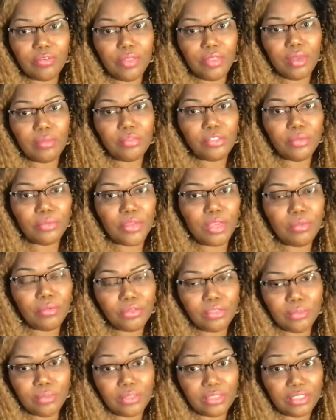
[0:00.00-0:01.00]
for them to be
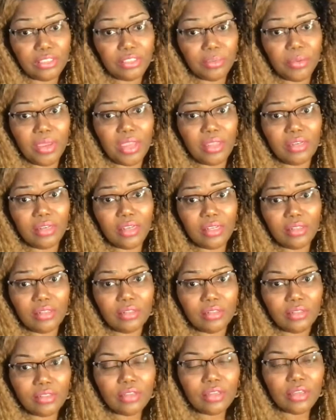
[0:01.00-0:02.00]
able to participate
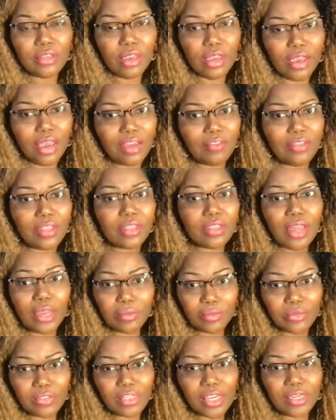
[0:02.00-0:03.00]
in having
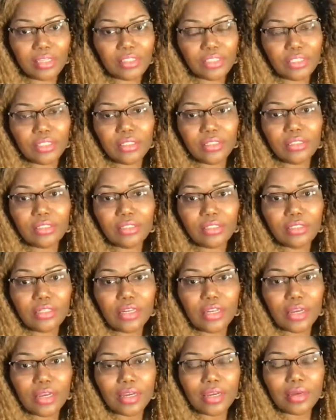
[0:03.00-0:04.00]
that protection.
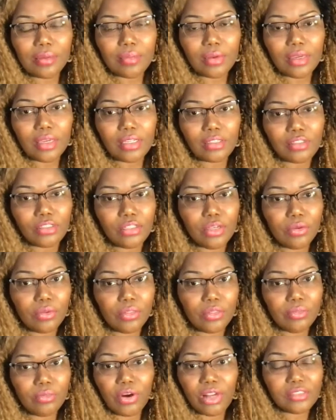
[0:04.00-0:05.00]
And so
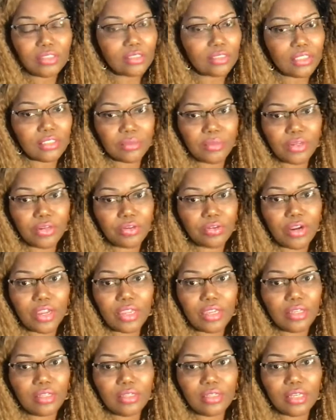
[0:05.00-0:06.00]
the process has been
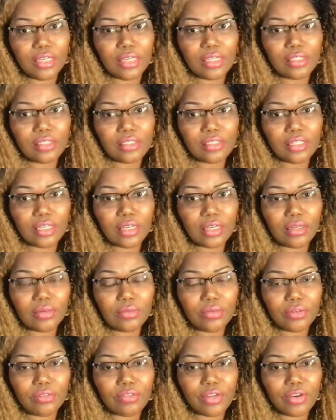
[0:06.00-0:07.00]
great, and
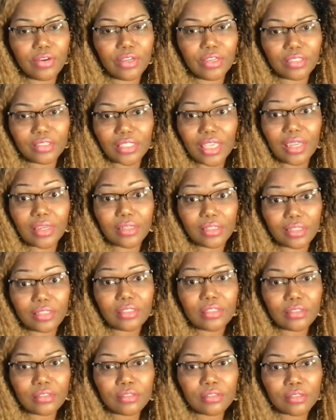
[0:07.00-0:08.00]
we're very
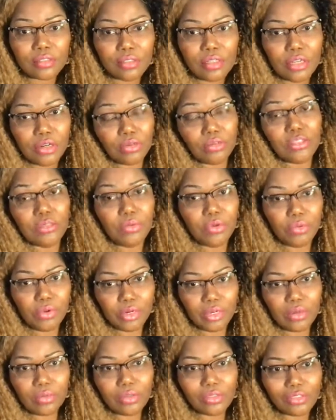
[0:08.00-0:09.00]
excited, to be
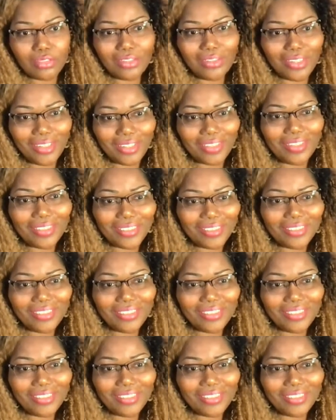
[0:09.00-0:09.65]
working with CertiK.